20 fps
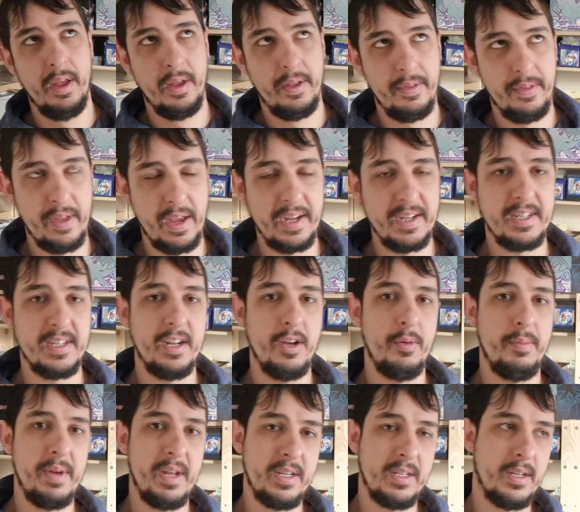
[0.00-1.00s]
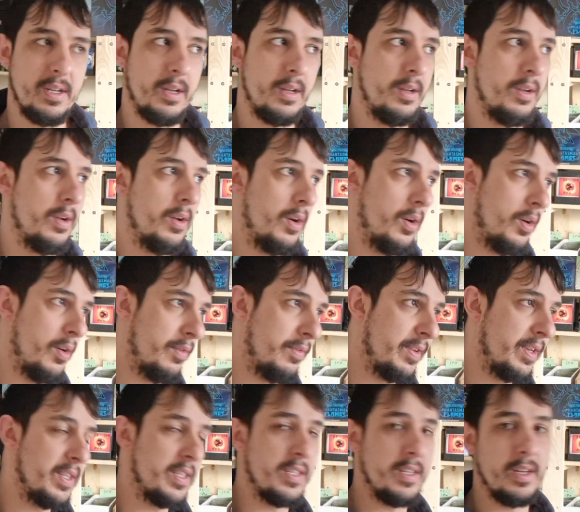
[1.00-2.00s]
They sell better,
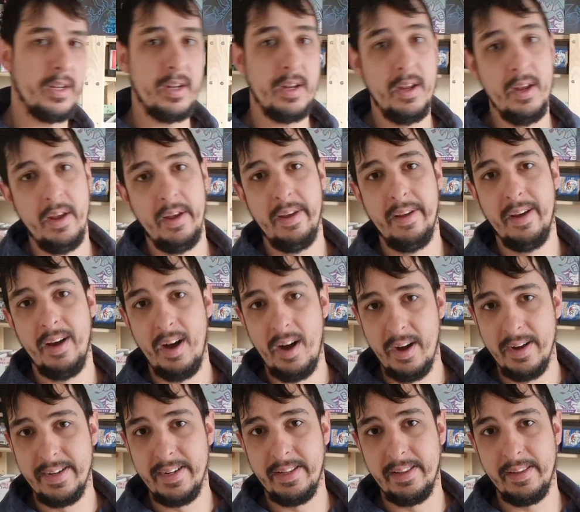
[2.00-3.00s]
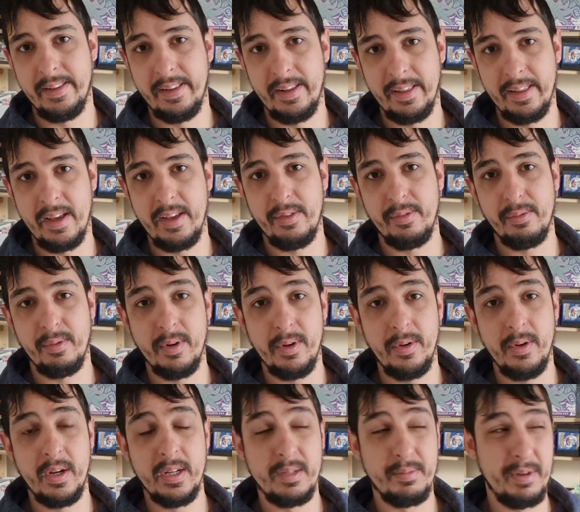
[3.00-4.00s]
obviously. I didn't think that through.
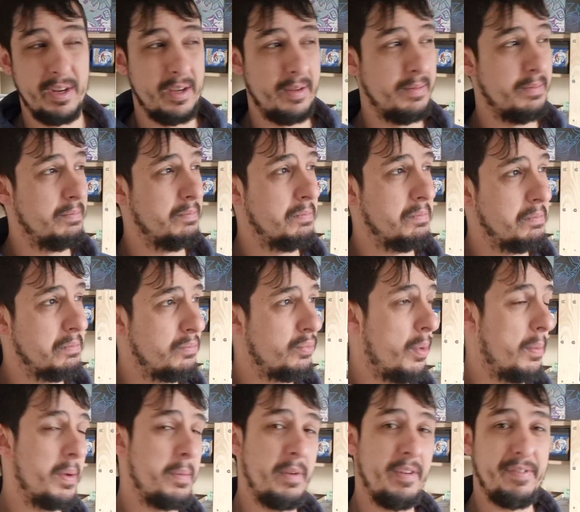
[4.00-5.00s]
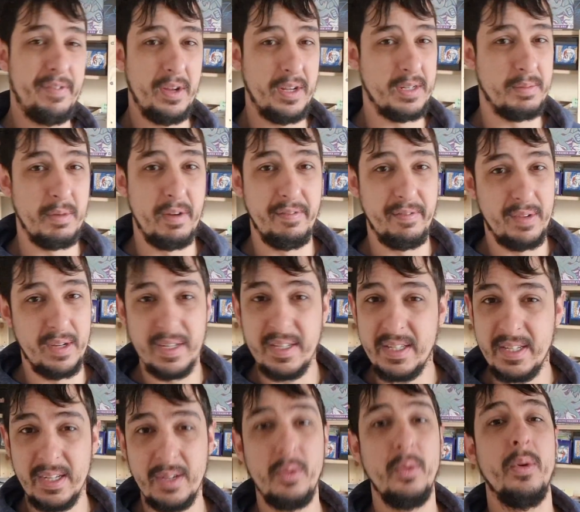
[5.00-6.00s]
I spent probably my first month
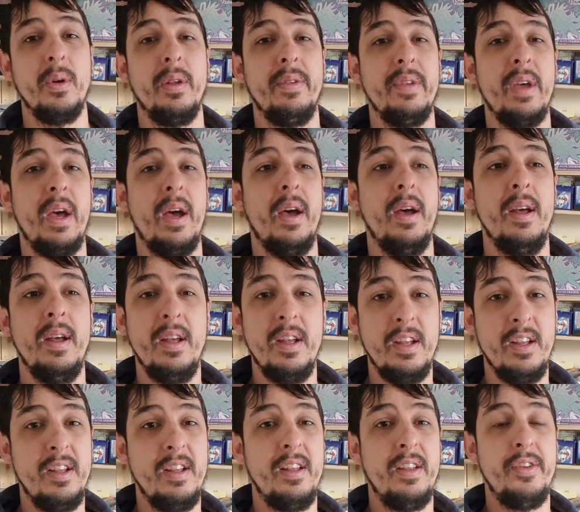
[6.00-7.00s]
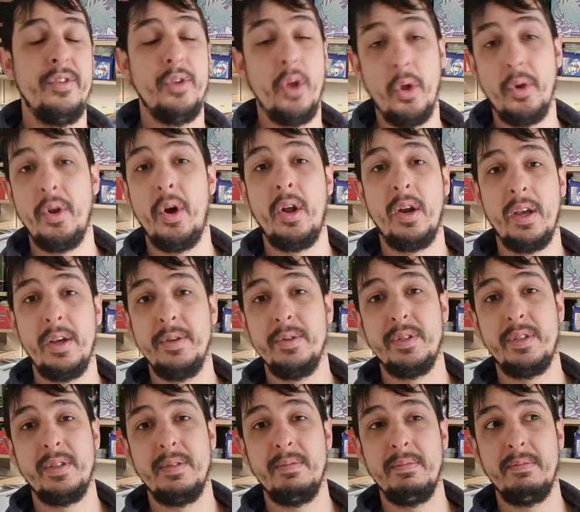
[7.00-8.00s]
listing all of the
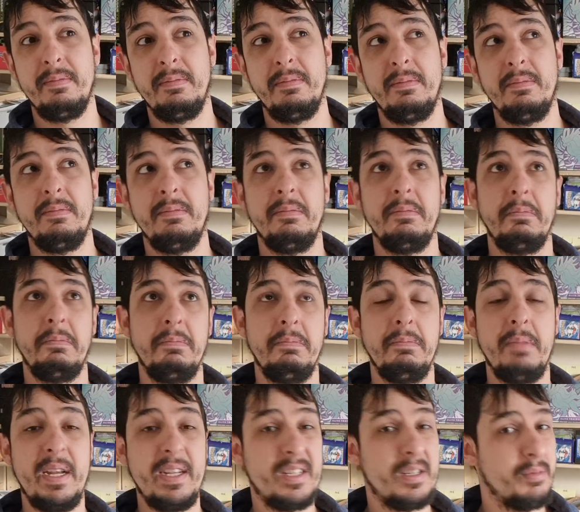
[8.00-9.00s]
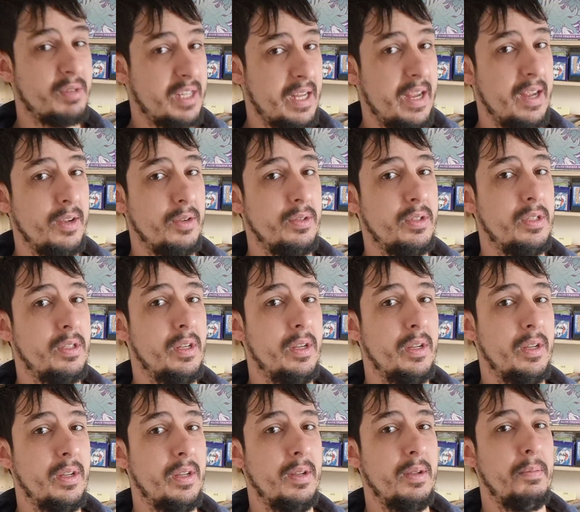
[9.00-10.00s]
non-hollows, made some sales,
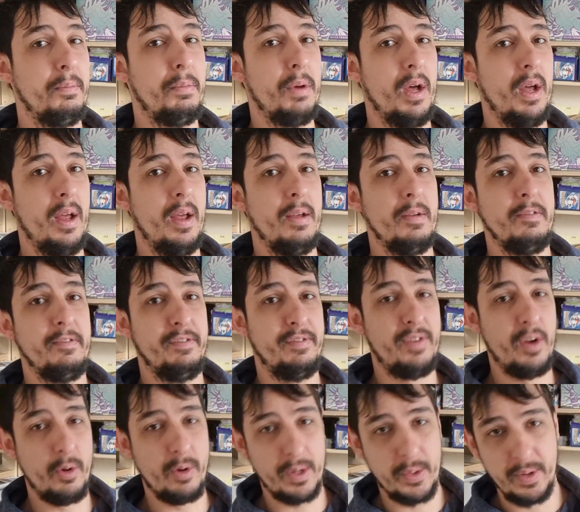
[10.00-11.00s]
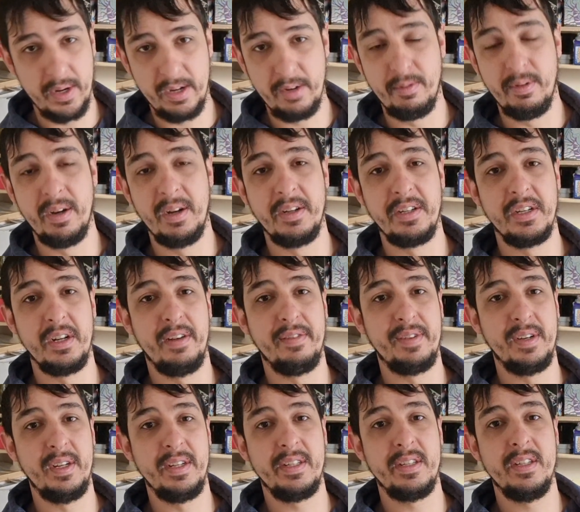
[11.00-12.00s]
but very quickly realised after
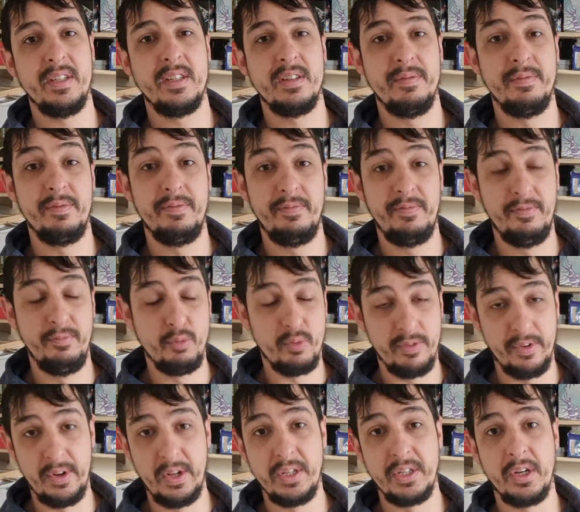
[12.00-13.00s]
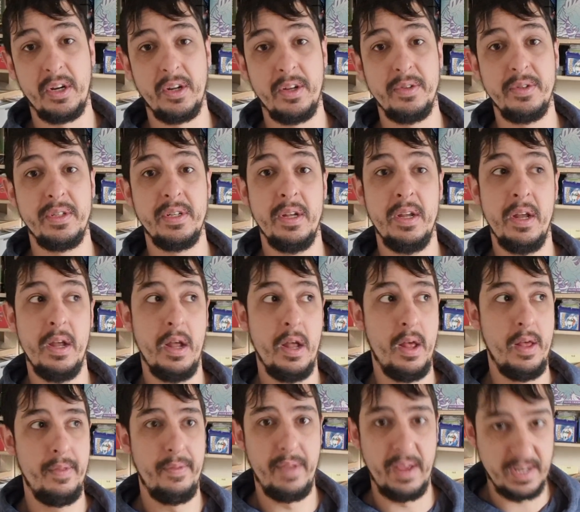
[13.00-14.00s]
listing some reverse hollows,
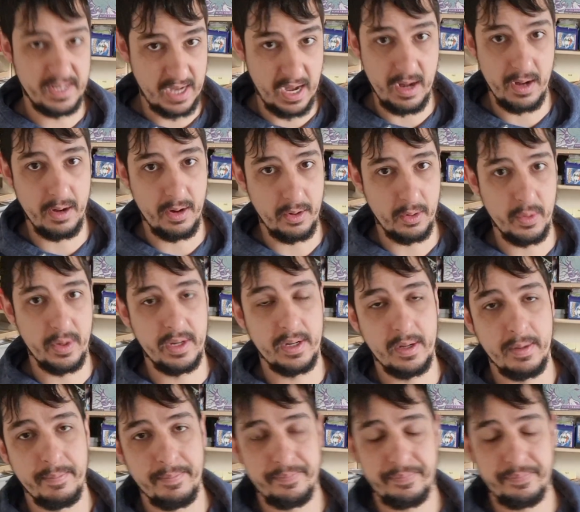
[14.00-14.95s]
they sell a lot quicker.